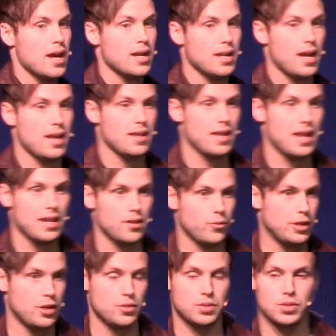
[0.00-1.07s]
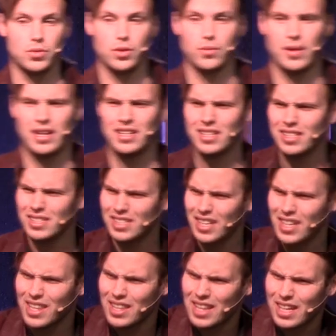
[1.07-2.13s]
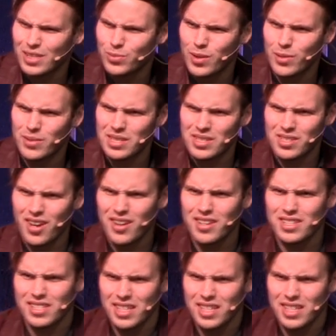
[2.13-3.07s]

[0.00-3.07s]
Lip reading: and then we don't do it, right? It doesn't say that that's where we start.